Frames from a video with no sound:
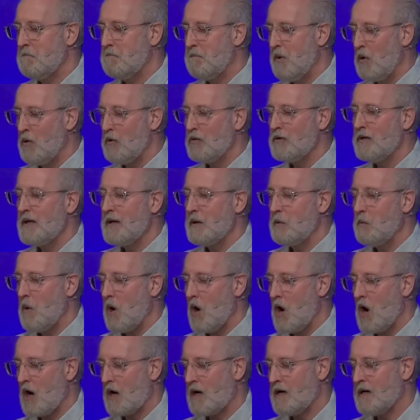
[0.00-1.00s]
boldly
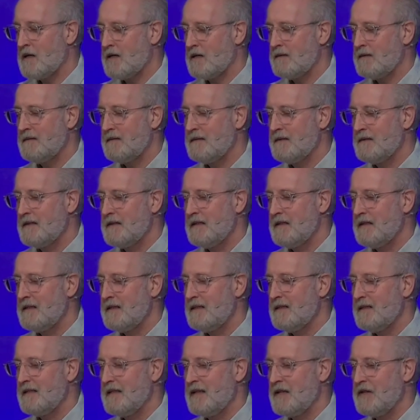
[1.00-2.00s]
walk
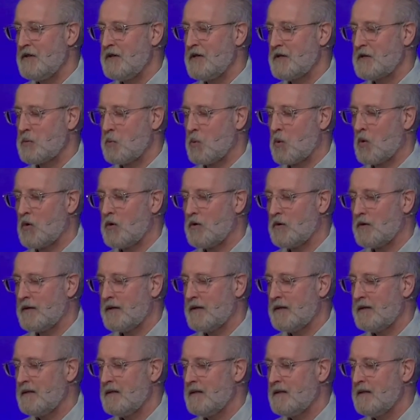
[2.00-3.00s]
in this world,
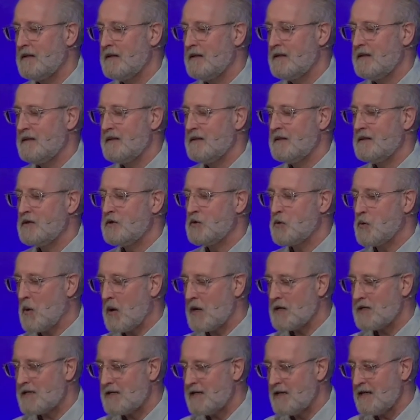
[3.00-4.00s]

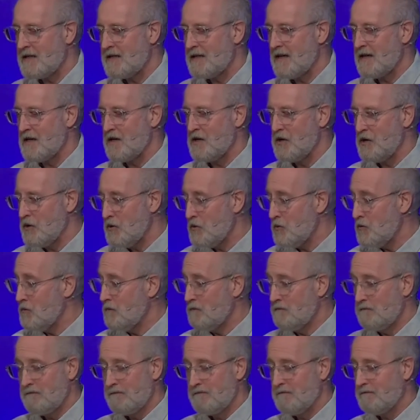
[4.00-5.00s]
trusting that
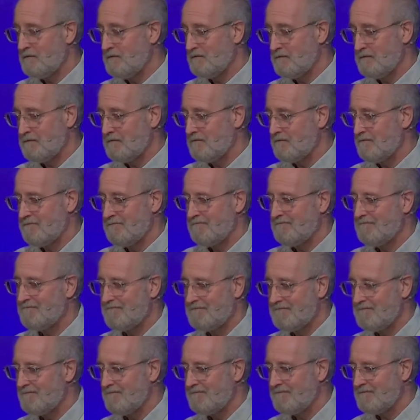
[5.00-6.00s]
you
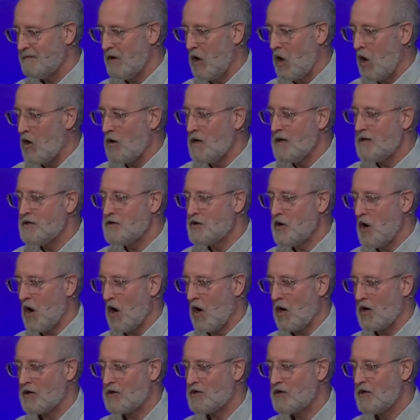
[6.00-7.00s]
are in charge,
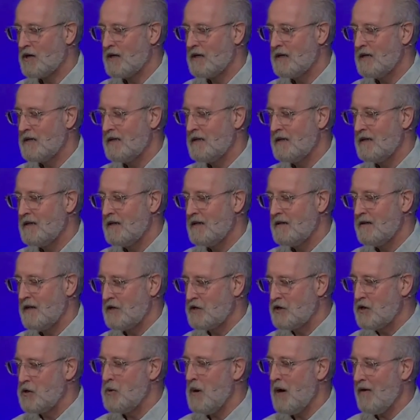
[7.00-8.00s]

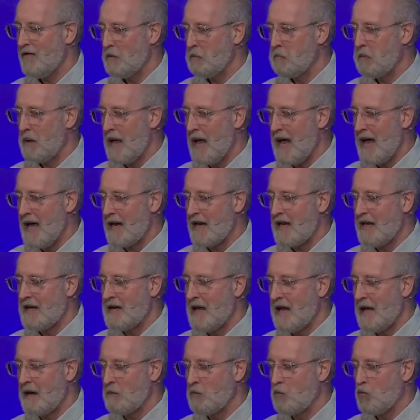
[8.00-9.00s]
that you have a plan,
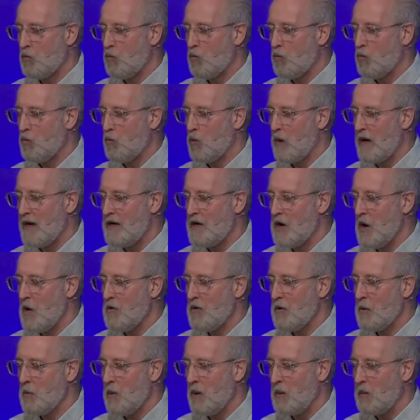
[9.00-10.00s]
and we
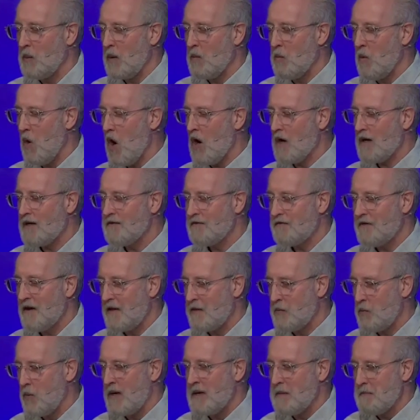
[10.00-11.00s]
know that when we walk in
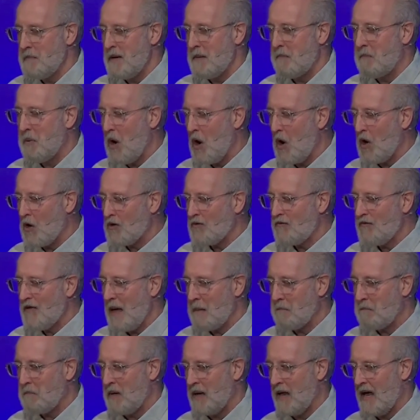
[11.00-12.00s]
faith, we can be a part of
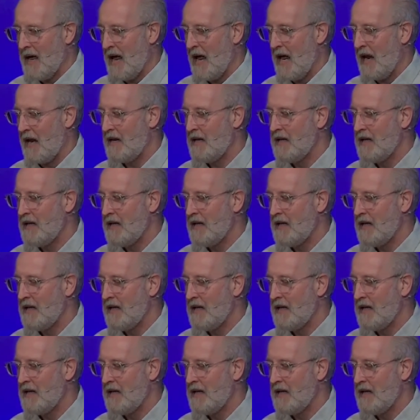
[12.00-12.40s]
that plan.